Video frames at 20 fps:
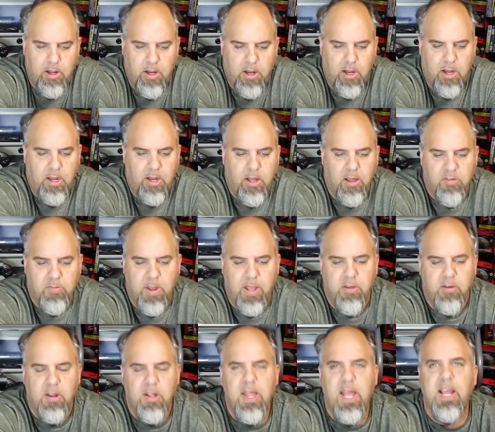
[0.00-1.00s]
NES
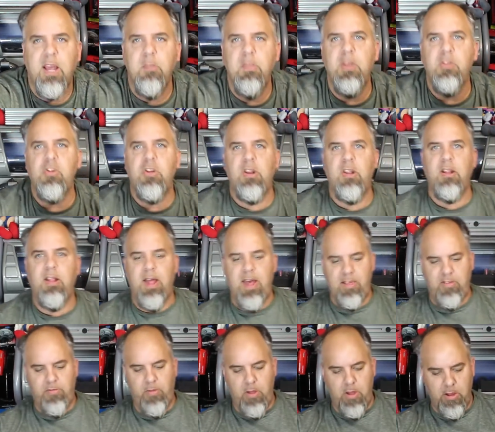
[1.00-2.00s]
manuals. And like I mentioned in the
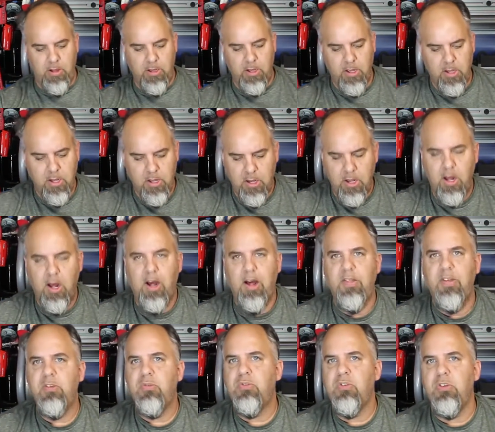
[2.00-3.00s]
last vlog,
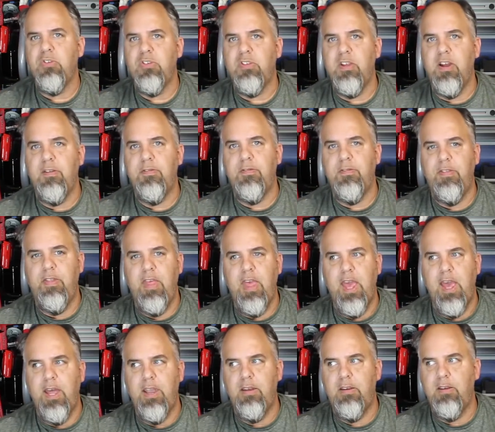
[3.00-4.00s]
this is just stuff
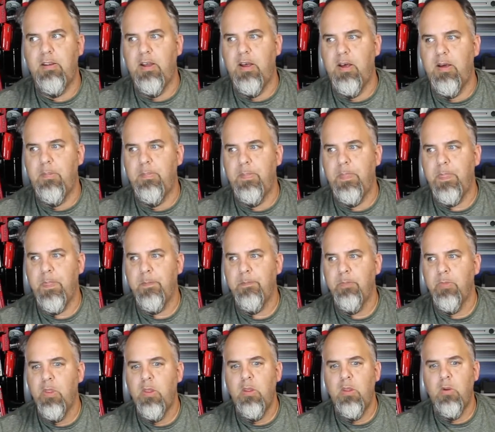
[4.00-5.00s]
that
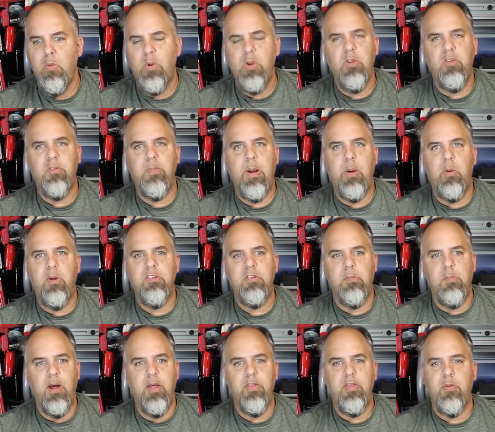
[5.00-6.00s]
we do this about once a
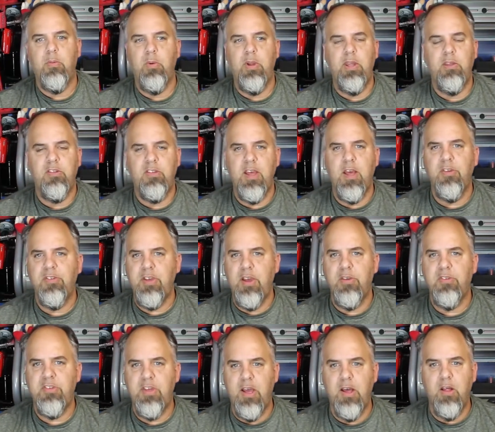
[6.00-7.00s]
month. We sell,
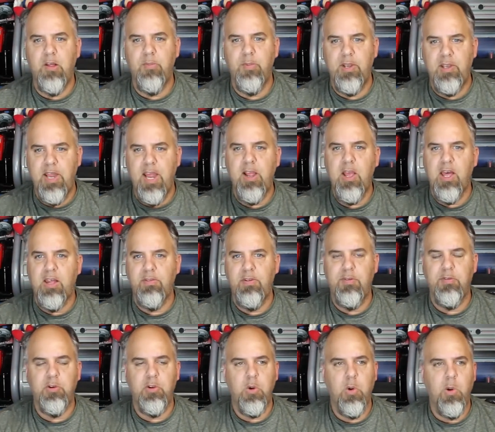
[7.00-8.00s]
and we take out of
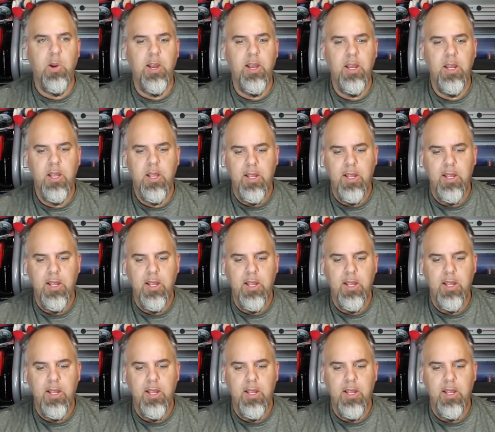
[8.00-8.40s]
inventory.